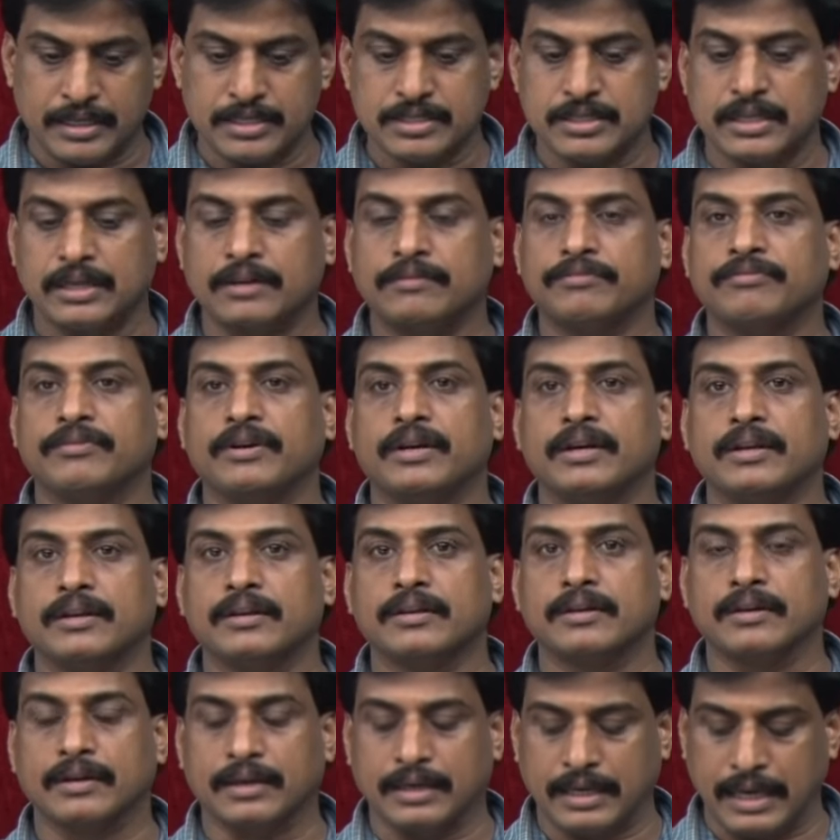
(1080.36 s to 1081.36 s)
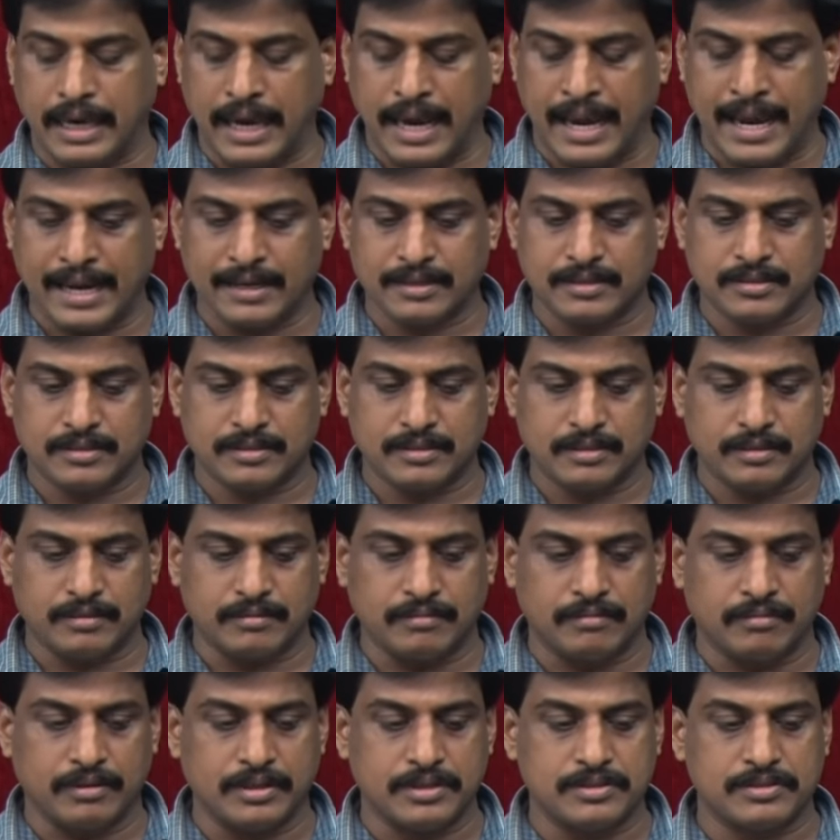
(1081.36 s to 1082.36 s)
result file, cat
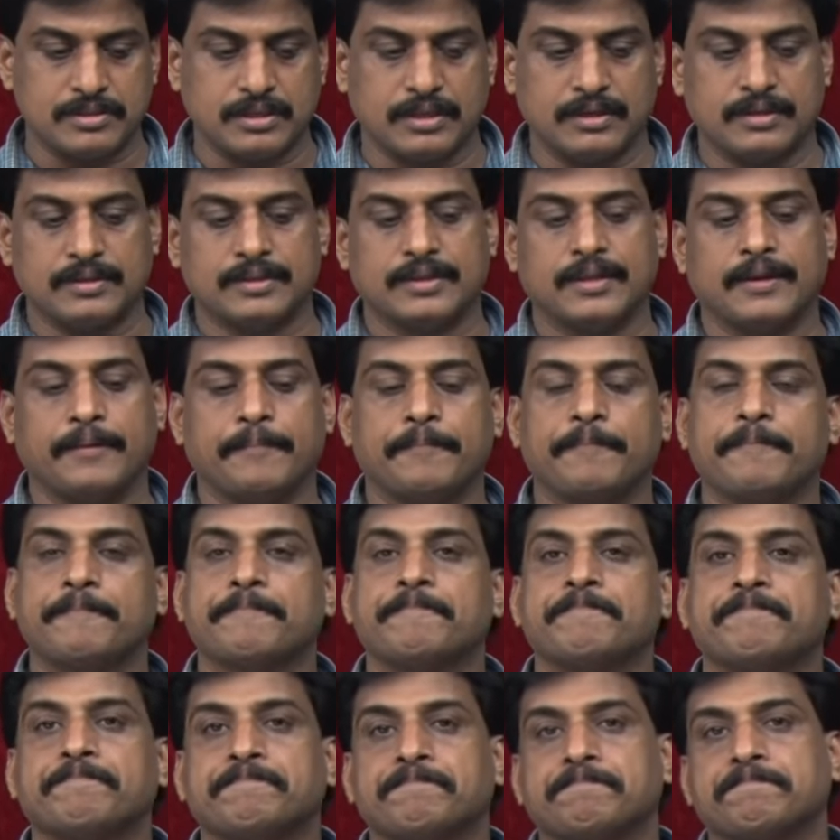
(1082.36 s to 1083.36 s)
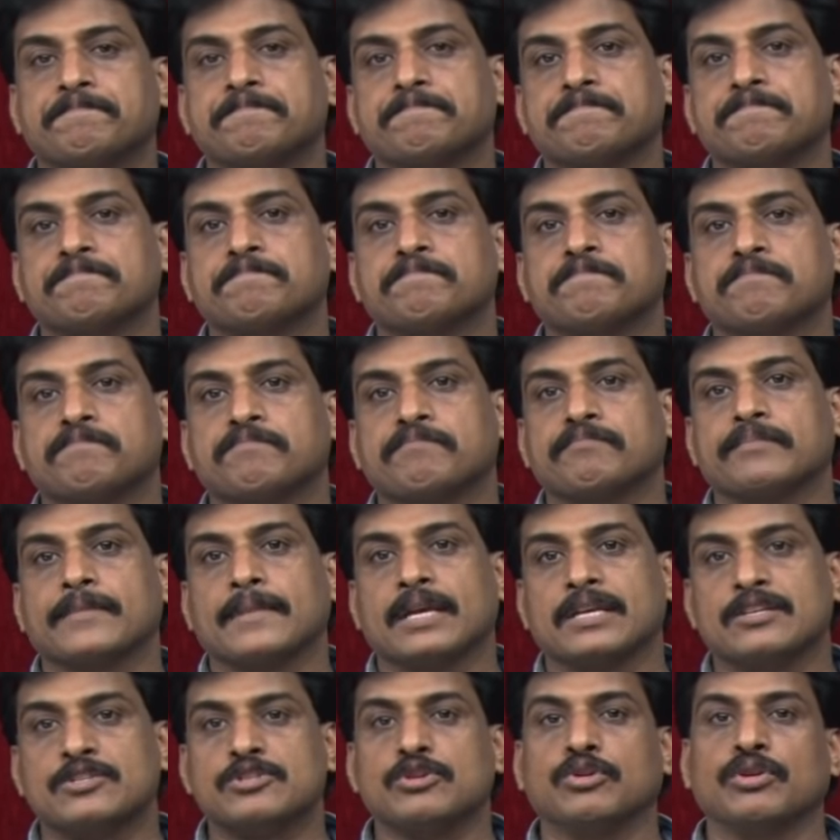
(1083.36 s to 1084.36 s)
result.
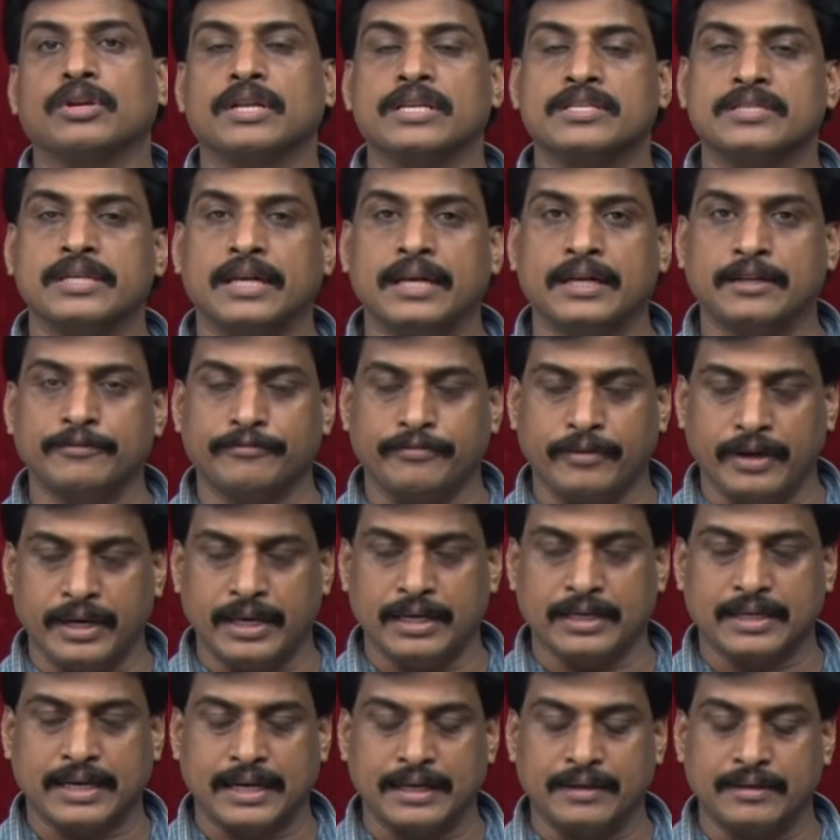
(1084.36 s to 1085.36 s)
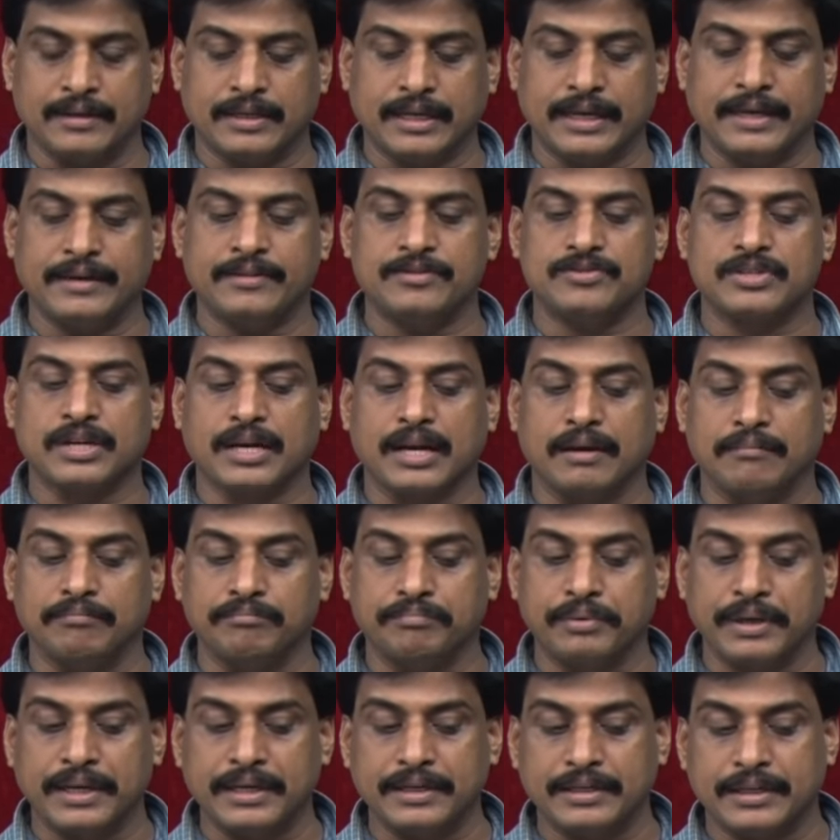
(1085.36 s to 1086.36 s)
So result file contains the
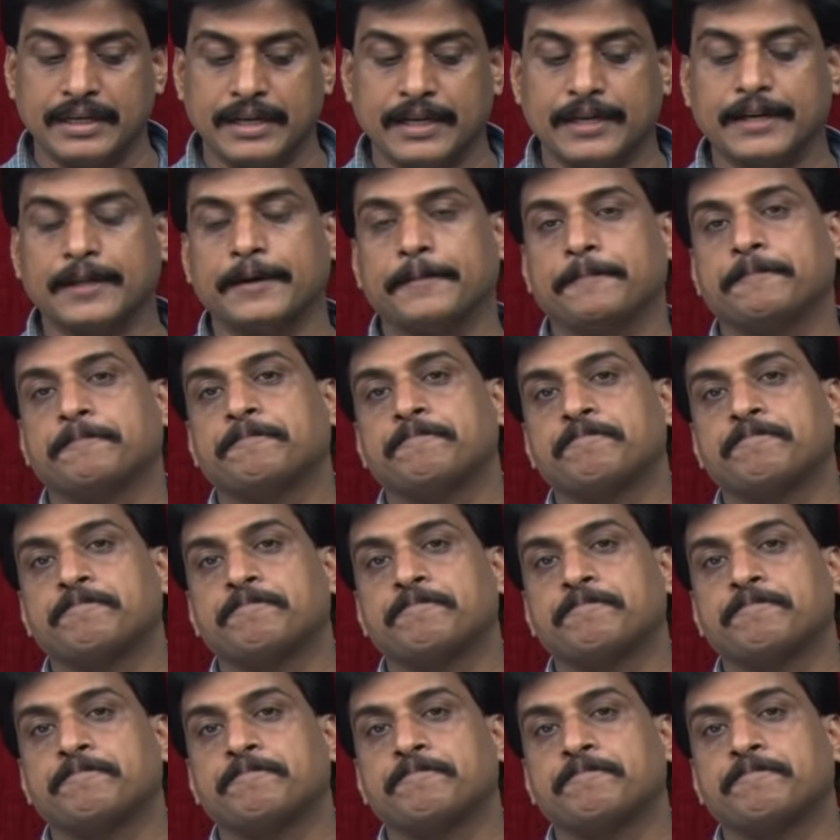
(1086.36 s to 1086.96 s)
complete data.